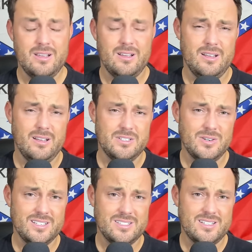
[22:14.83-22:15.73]
uh,
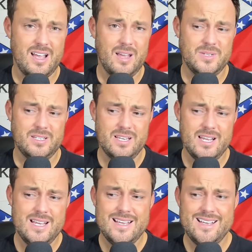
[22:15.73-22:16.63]
during this time because,
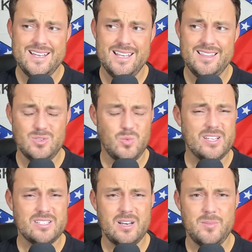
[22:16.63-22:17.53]
again, this week
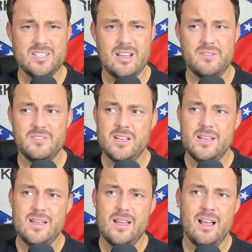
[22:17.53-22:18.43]
is going to be tough.
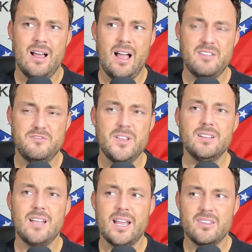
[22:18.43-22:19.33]
Uh, I feel
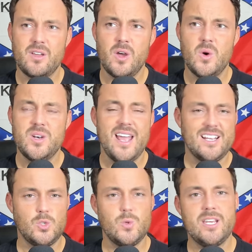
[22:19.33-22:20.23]
like, though,
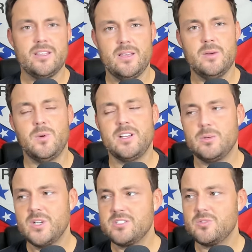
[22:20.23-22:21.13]
next week, though, like
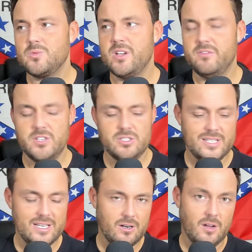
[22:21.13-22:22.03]
once we officially
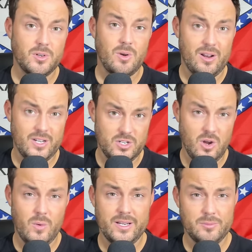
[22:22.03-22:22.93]
get it off the ground and
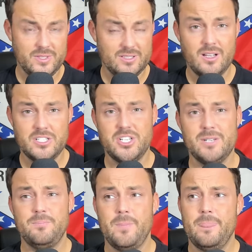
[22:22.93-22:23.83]
going and we launch
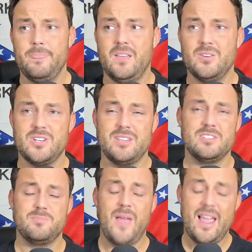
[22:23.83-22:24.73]
it, and there's not
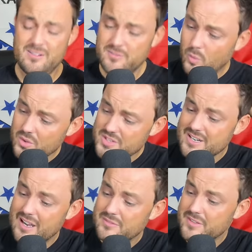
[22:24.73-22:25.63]
this back and forth
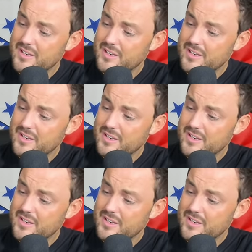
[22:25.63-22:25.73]
stuff.